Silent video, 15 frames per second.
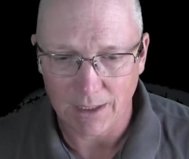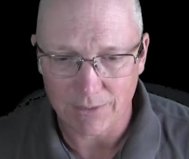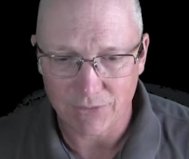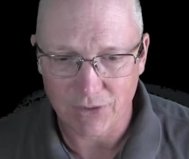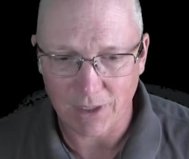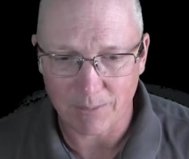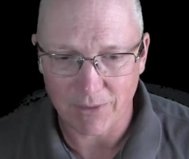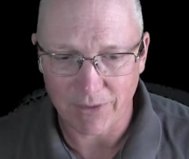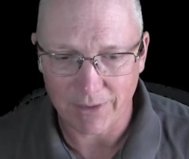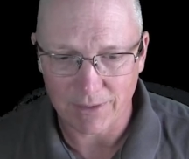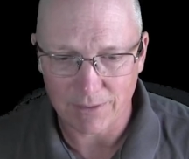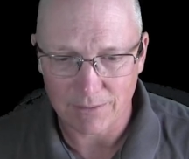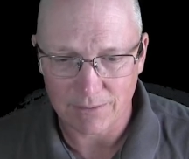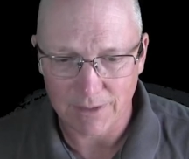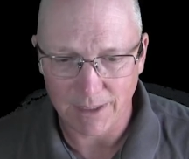some of
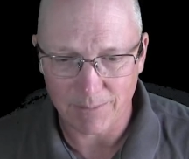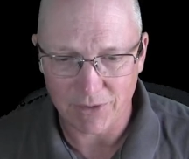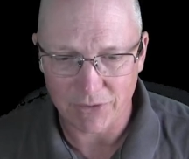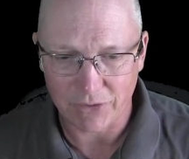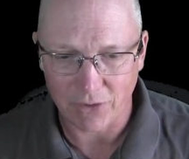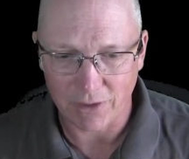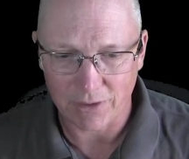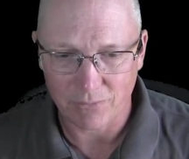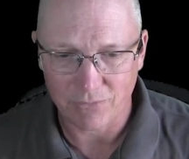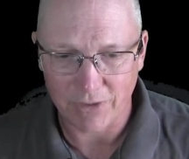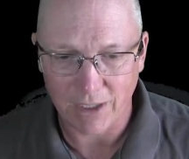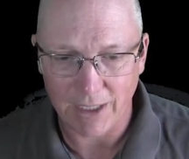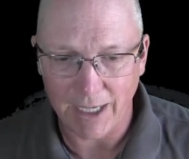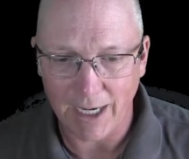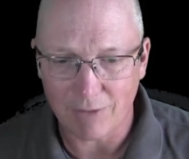the images are
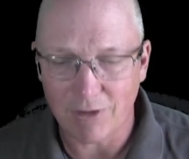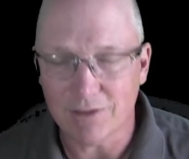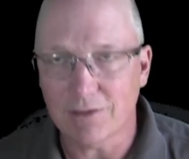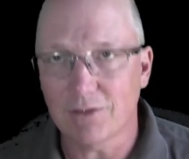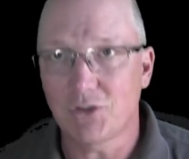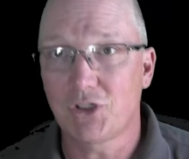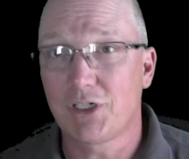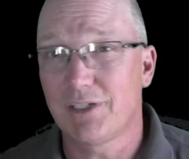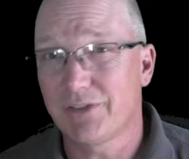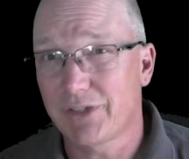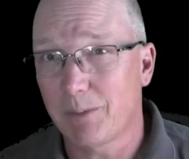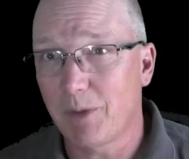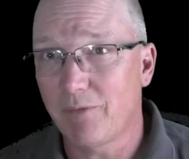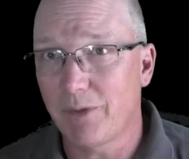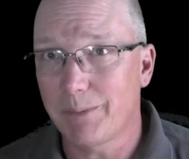very high resolution and
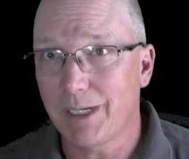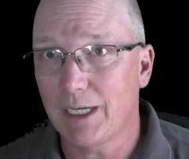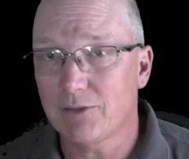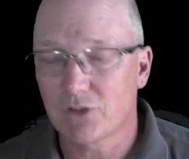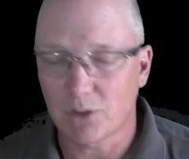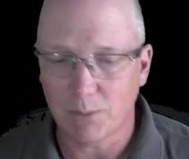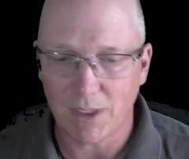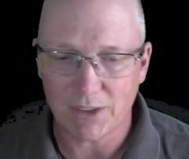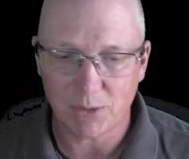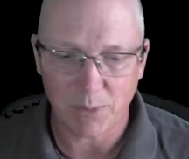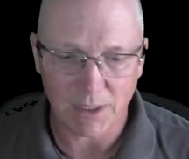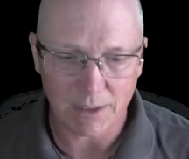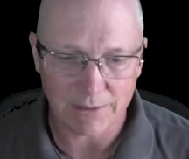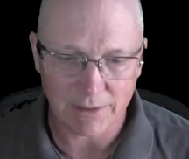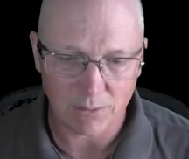some of them not so much
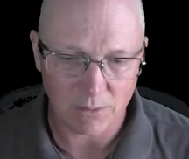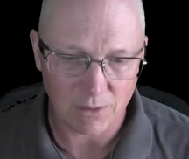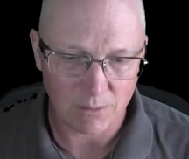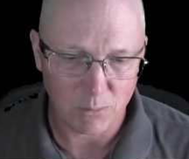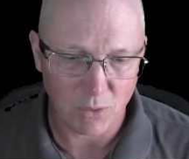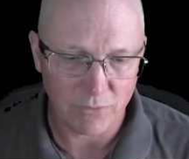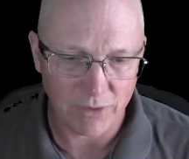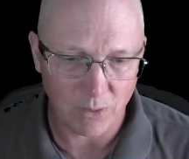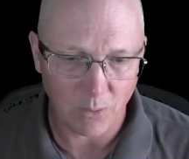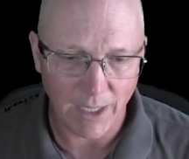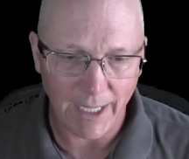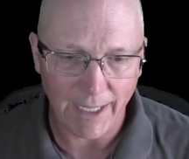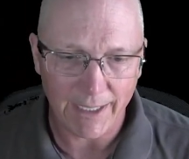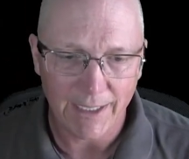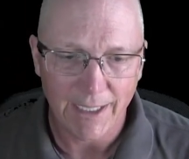because they're moving
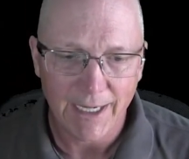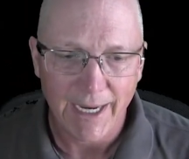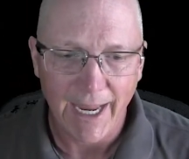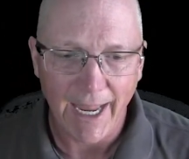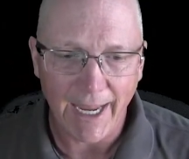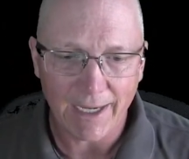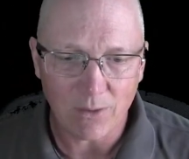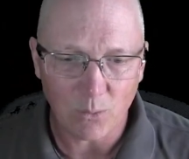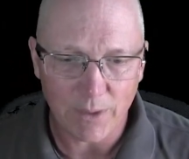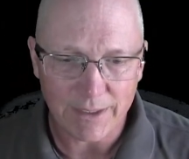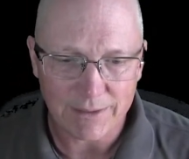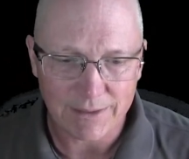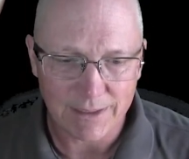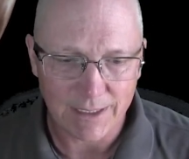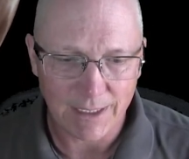away. And
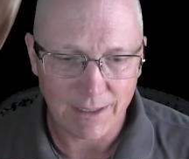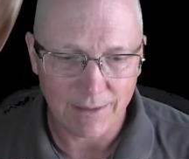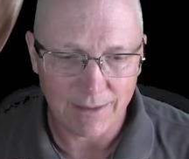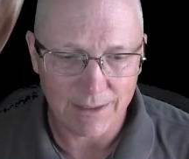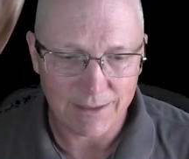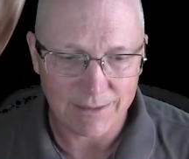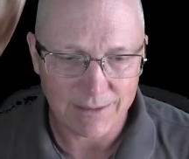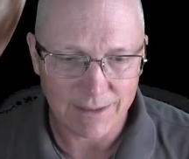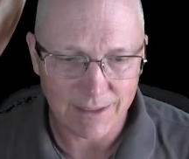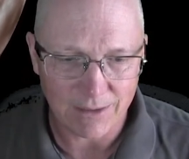we see this